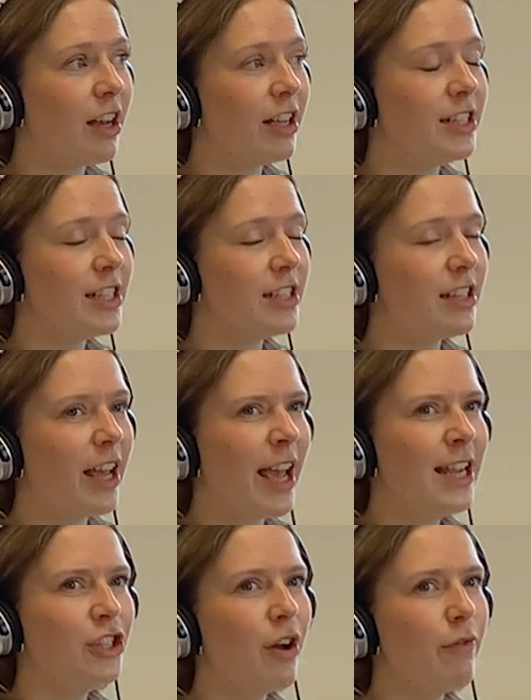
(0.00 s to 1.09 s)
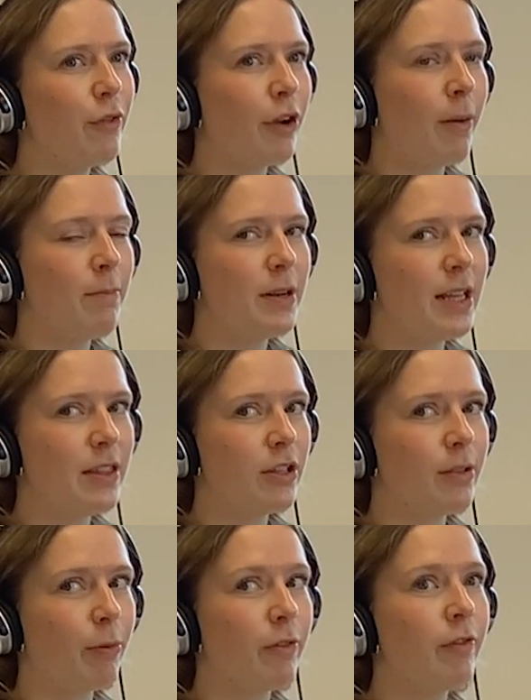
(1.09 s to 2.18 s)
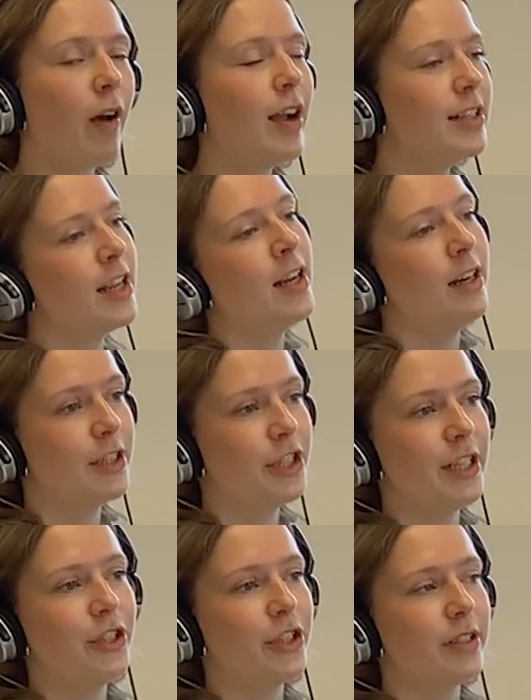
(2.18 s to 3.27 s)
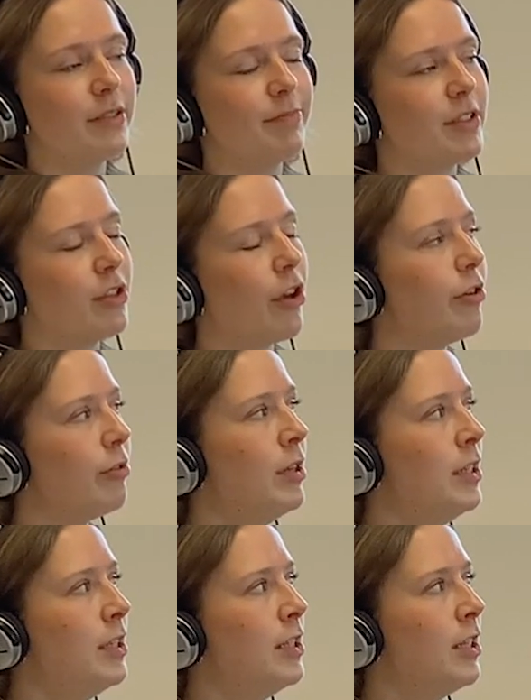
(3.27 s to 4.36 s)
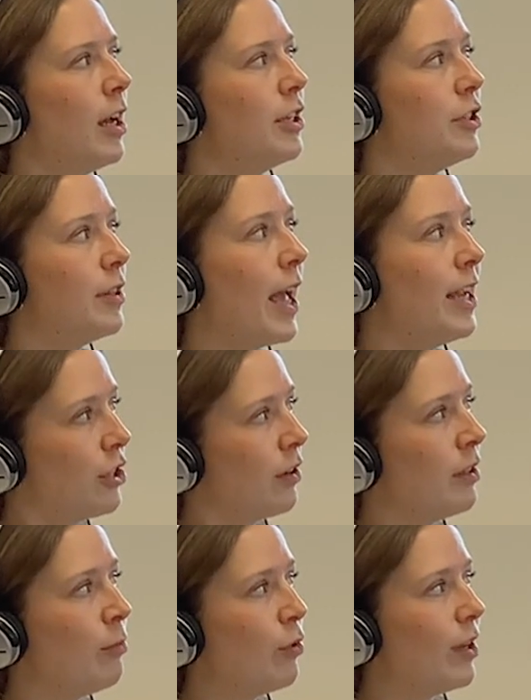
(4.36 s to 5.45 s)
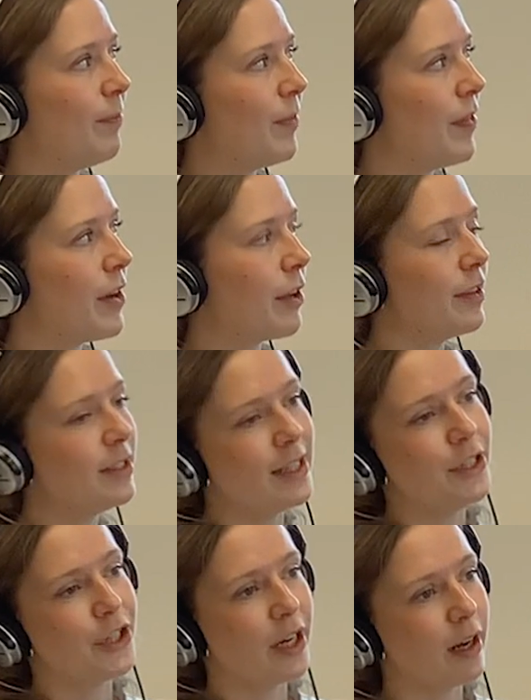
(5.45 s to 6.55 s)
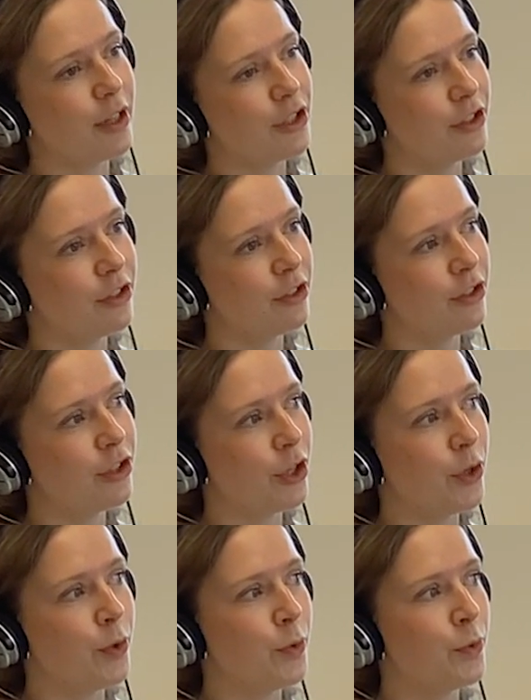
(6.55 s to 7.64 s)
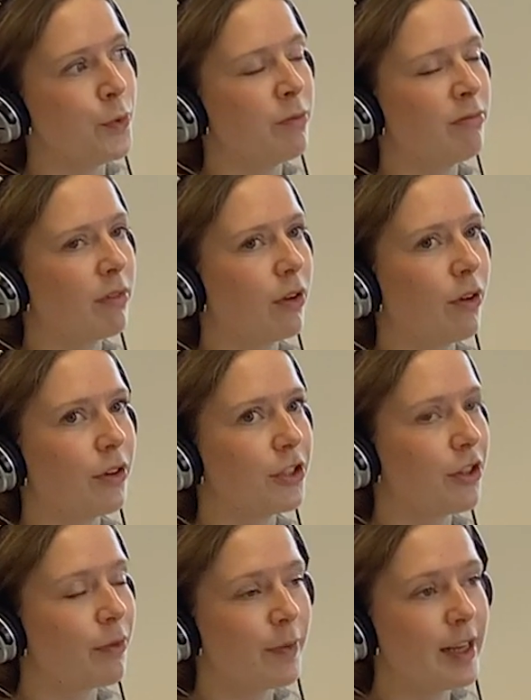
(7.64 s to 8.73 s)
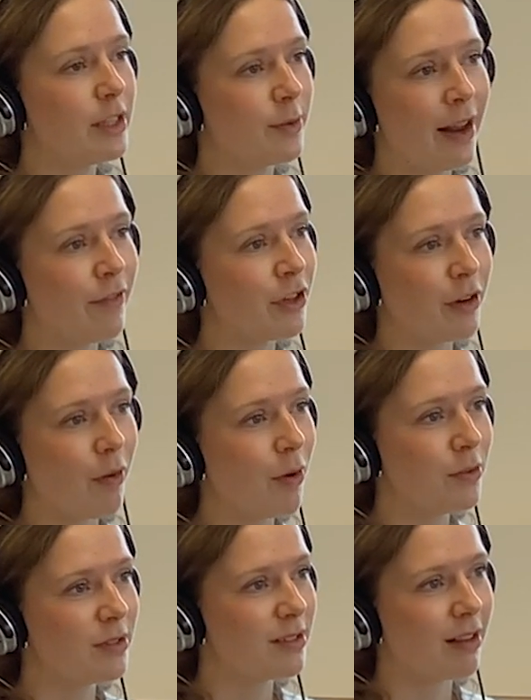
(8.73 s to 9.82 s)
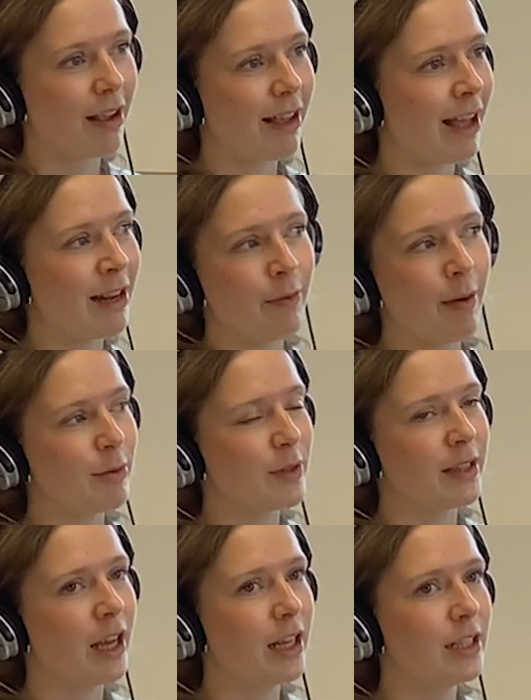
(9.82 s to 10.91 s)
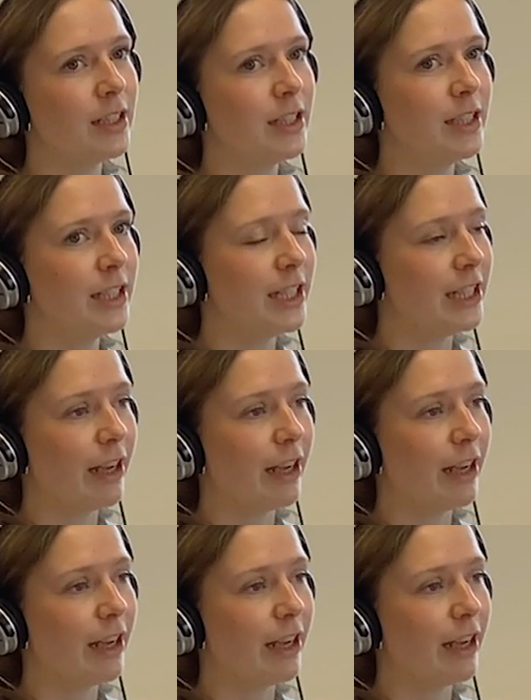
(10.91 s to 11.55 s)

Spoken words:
I did HR for a company that provided English teachers. So I do that HR in the morning, and then I go and teach English to 3 to 11-year-olds, like anywhere between that, in the